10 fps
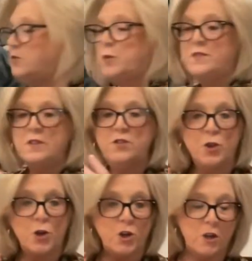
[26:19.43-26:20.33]
was a
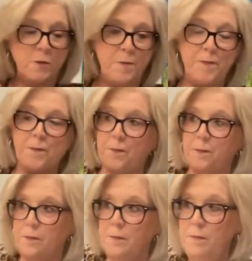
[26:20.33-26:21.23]
circle
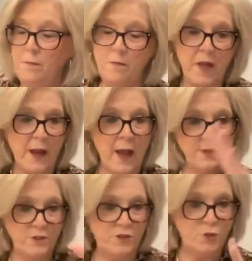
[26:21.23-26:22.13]
that I
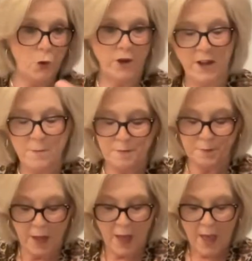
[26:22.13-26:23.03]
distorted,
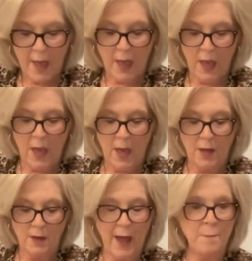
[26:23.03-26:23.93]

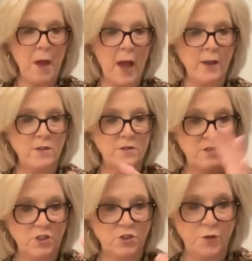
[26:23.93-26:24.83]
and I
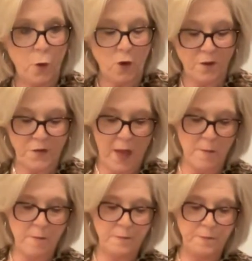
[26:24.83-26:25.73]
stitched 4 of
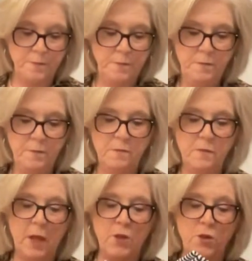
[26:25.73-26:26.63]
them.
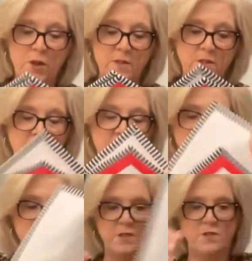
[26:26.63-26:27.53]
And you can see here, this is a